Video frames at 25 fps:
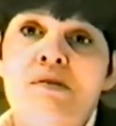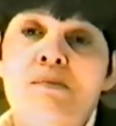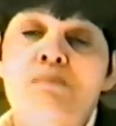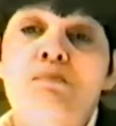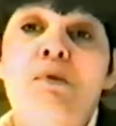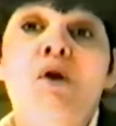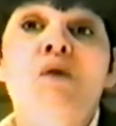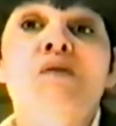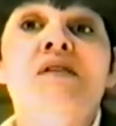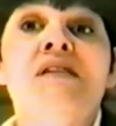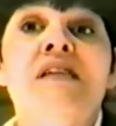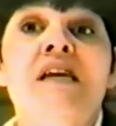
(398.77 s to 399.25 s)

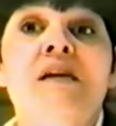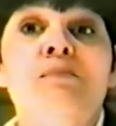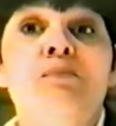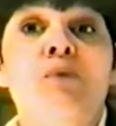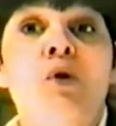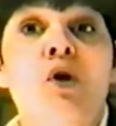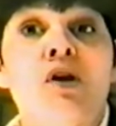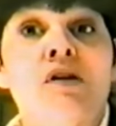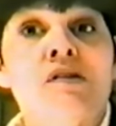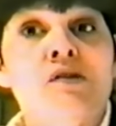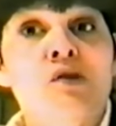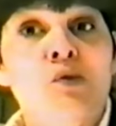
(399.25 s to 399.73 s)
most State
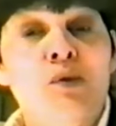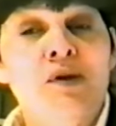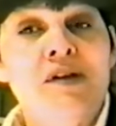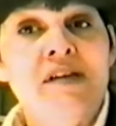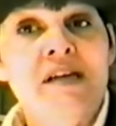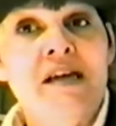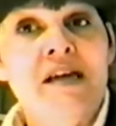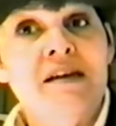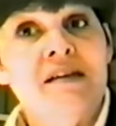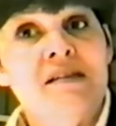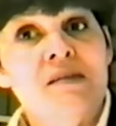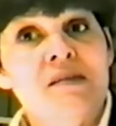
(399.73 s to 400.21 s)
Park
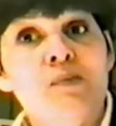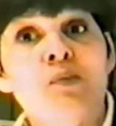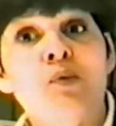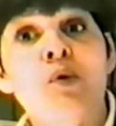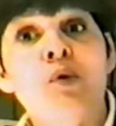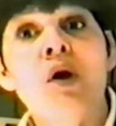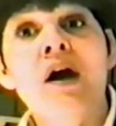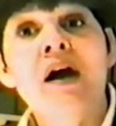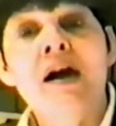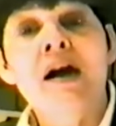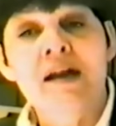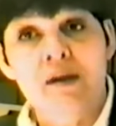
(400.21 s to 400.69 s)
superintendents
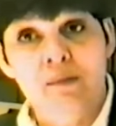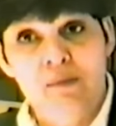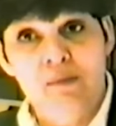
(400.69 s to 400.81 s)
prior